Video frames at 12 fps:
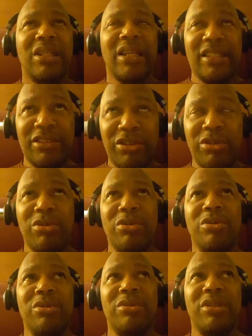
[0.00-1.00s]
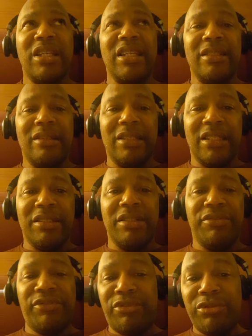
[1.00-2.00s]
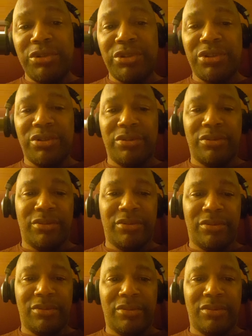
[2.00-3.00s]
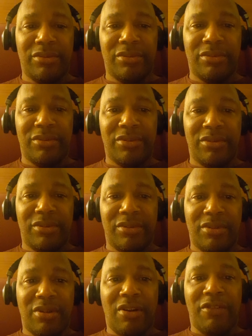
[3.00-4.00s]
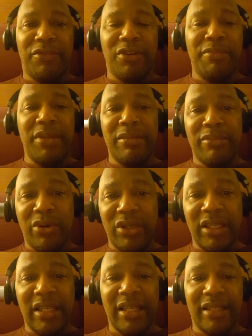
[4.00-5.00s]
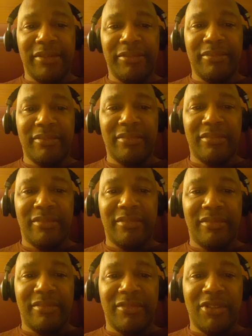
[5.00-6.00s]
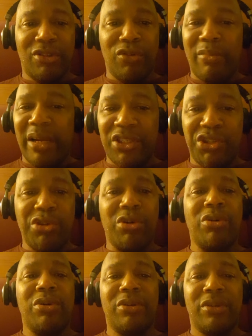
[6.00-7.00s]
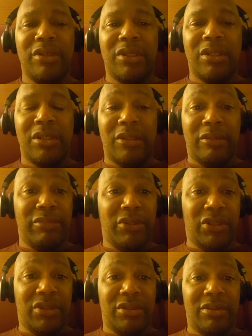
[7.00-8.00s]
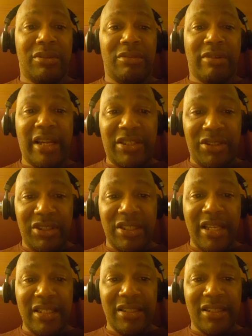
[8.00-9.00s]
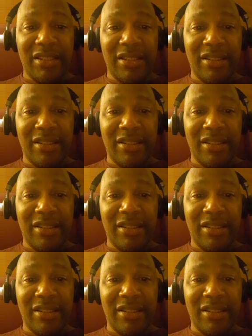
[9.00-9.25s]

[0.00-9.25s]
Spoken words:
can grow in the fruits of your being born again. You mature. But righteousness,